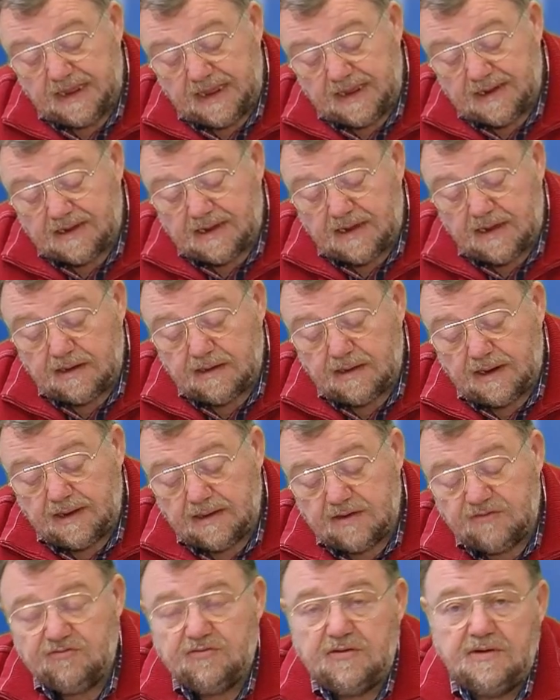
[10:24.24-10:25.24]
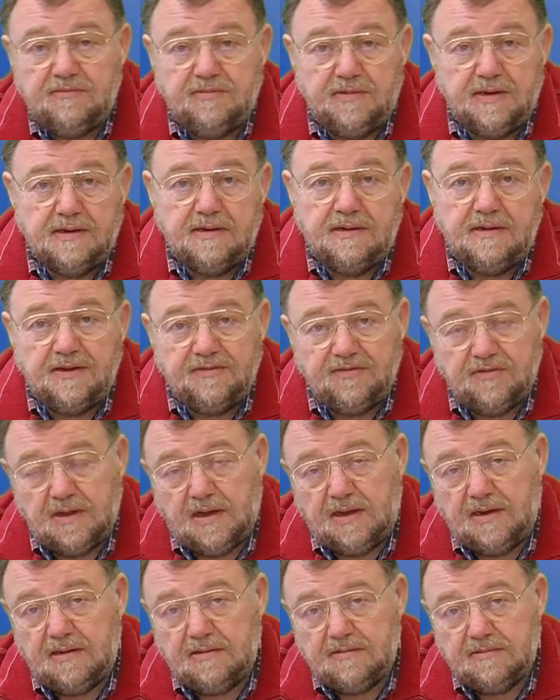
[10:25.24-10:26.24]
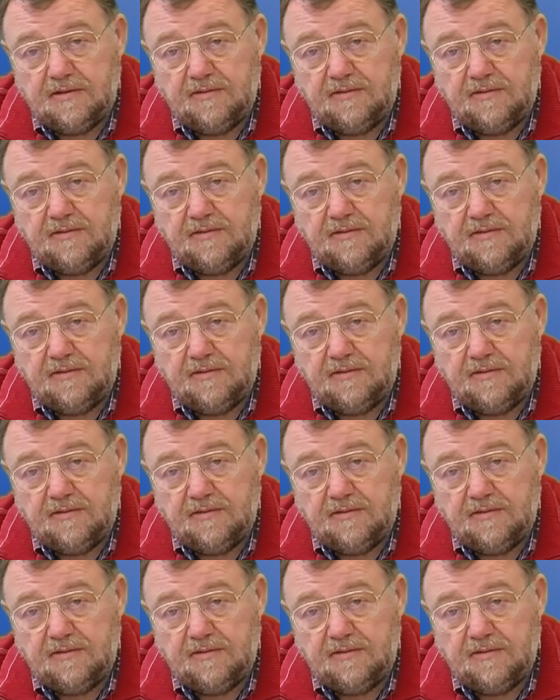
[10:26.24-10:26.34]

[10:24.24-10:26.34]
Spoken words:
it that every 5 seconds,